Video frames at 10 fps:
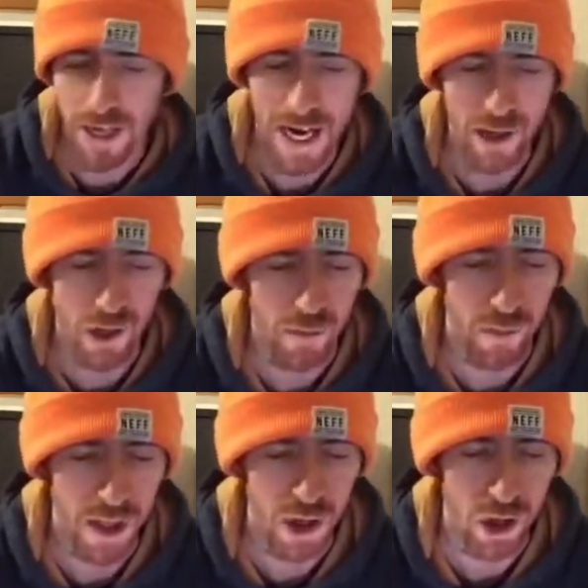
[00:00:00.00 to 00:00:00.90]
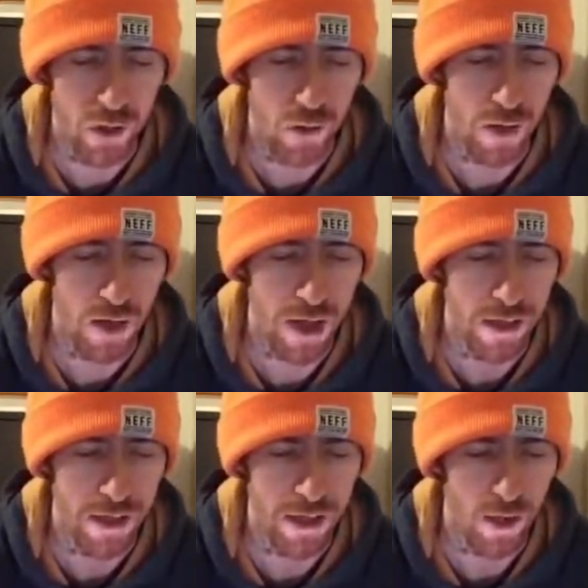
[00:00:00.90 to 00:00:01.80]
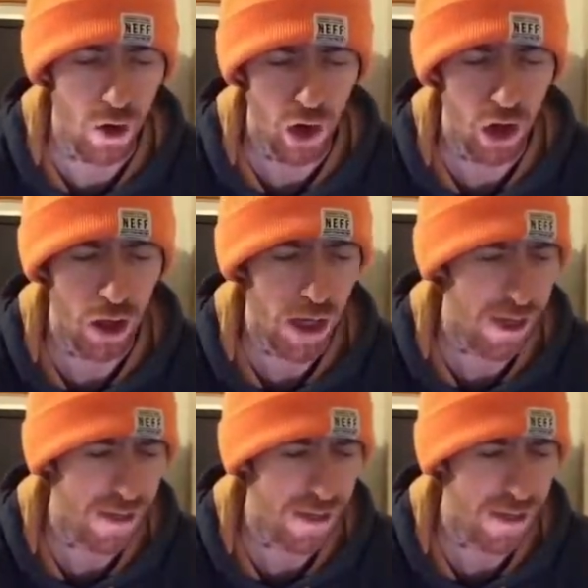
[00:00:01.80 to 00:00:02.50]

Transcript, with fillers: Ash's Pikachu right out of here. Or Clyde.